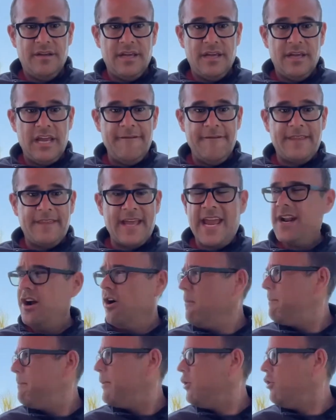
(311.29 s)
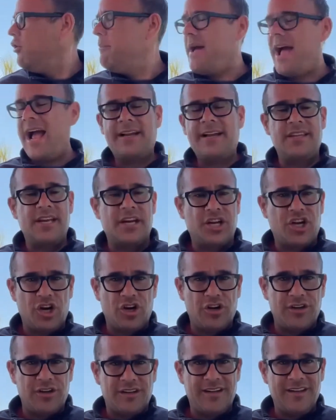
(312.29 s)
If they don't pull back the
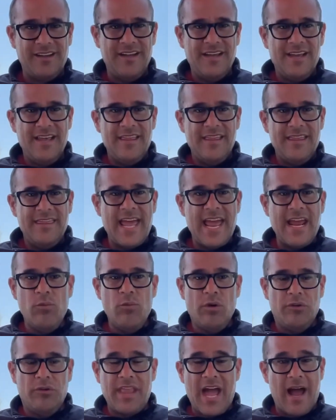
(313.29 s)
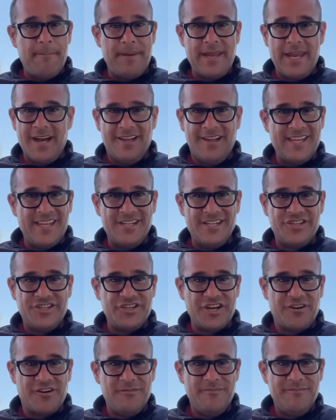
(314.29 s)
curtain, they will not be on this show.